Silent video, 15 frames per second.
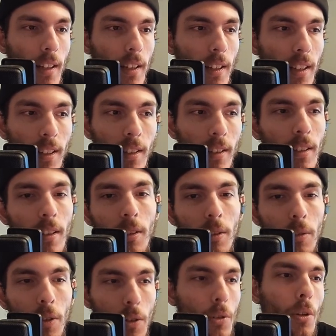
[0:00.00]
he
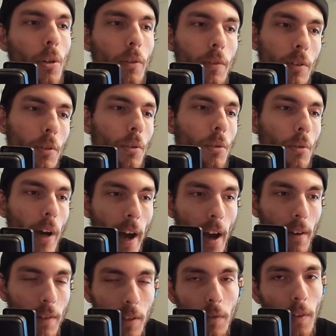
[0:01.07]
still deserves to
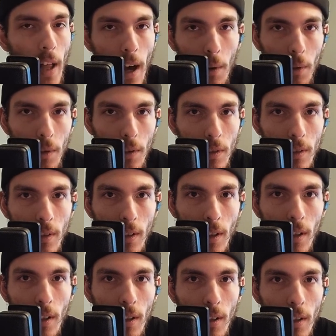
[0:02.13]
have his flowers,
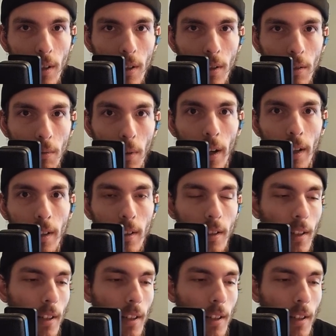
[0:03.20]
right?